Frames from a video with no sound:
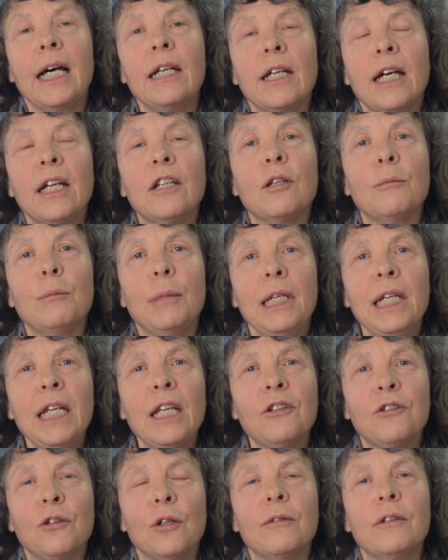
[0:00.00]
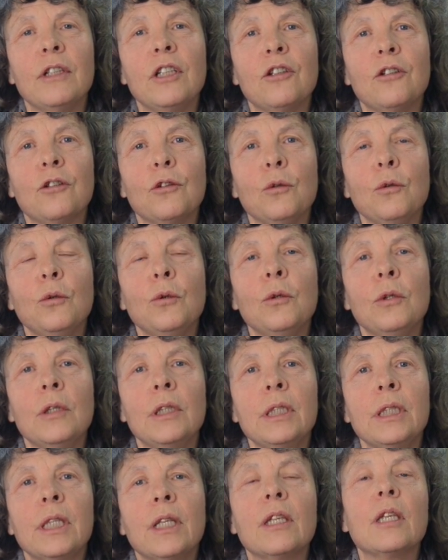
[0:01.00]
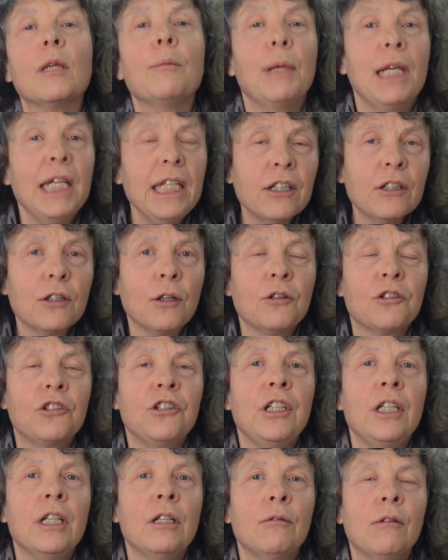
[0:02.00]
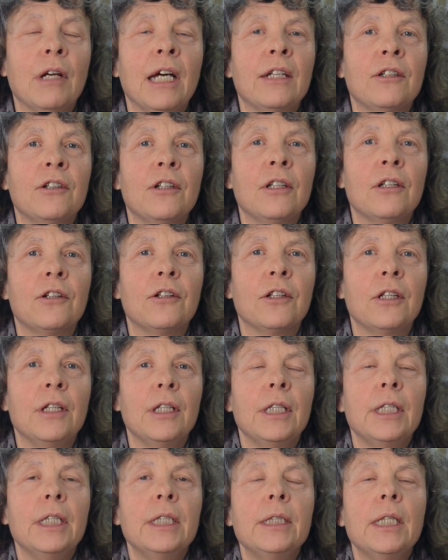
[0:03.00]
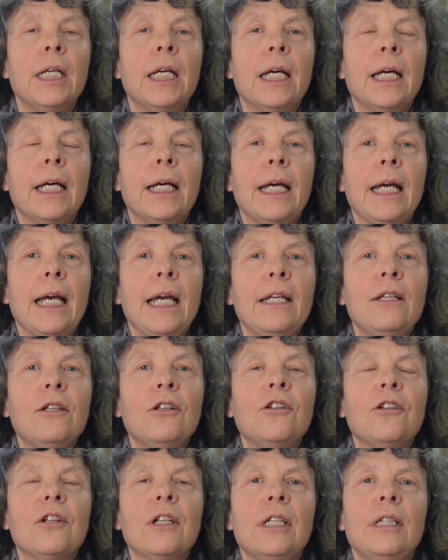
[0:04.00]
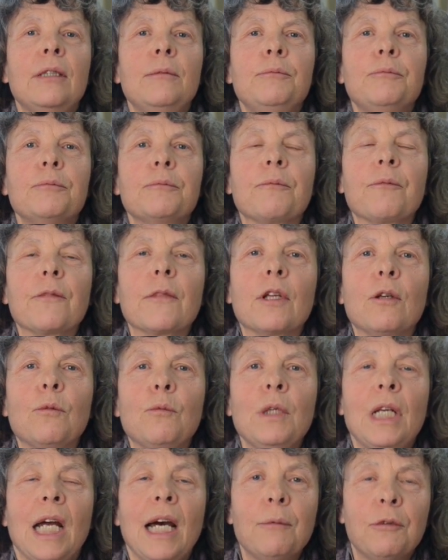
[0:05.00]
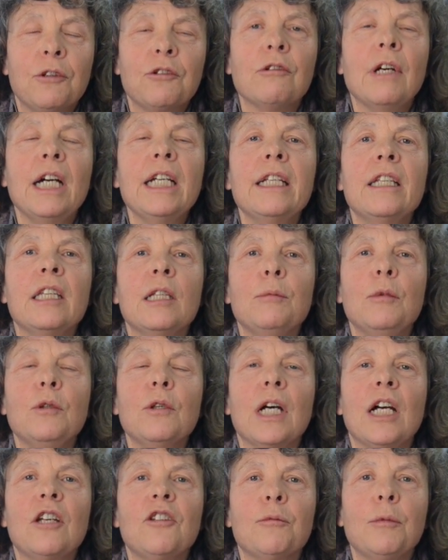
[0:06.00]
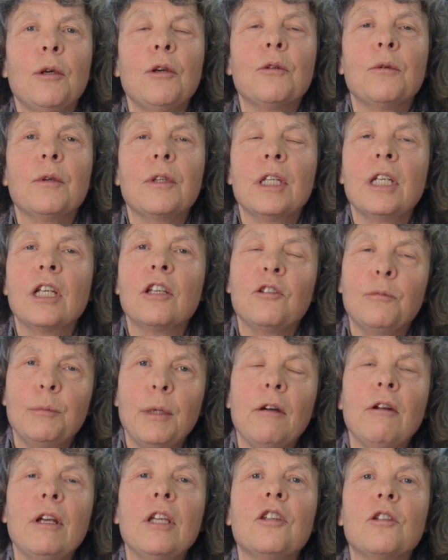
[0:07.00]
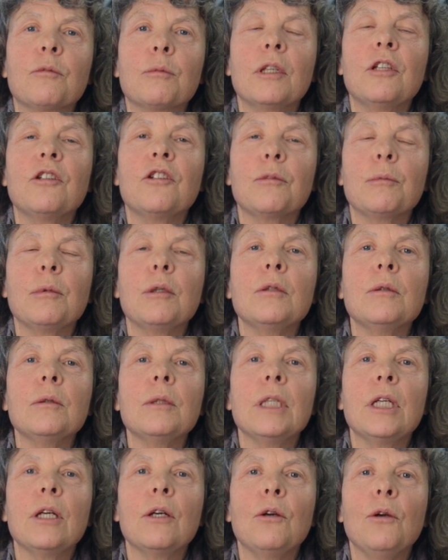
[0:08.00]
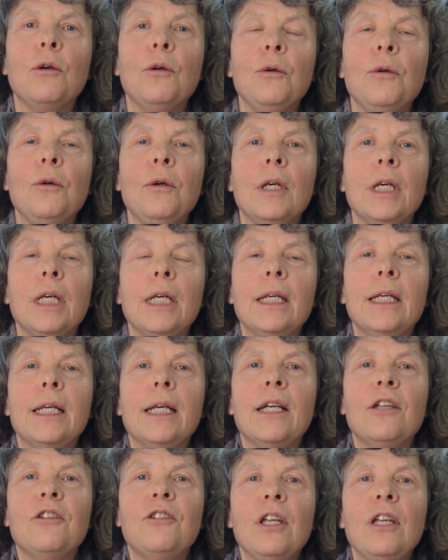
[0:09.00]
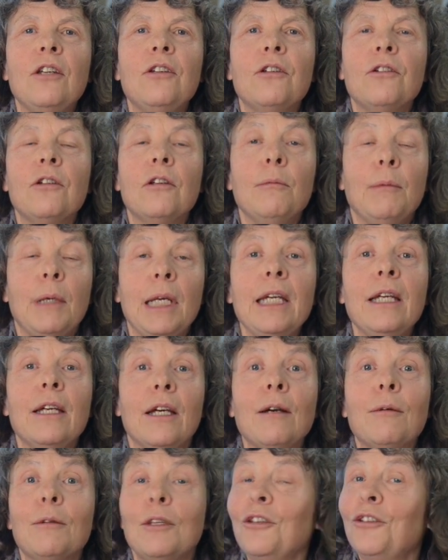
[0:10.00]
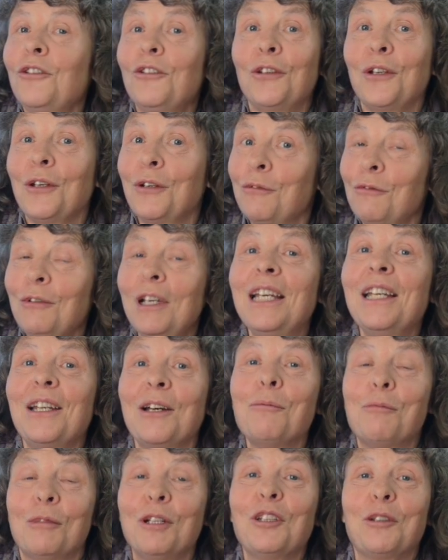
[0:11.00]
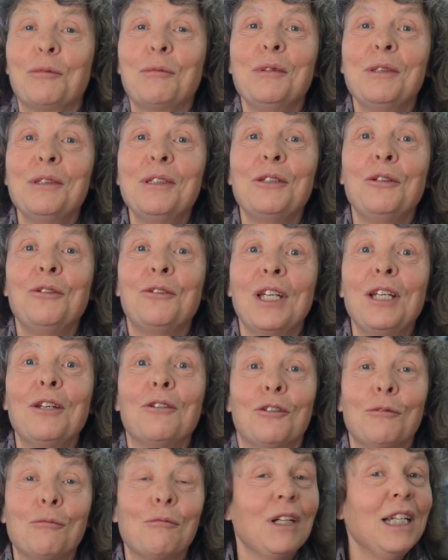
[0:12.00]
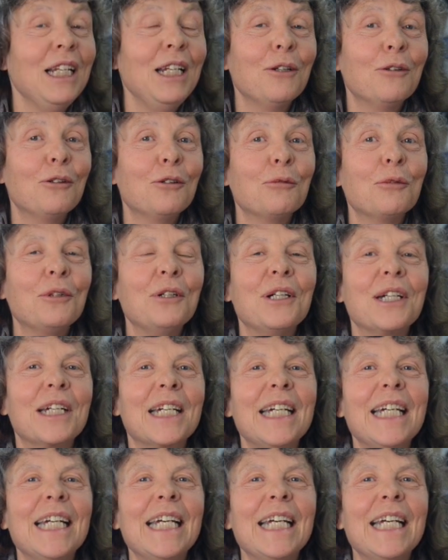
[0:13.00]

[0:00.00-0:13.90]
underpinnings of it or the pedagogy around it. And when I was writing the book, I spoke with an experienced principal who said to me, this is a principal who's done some really good work,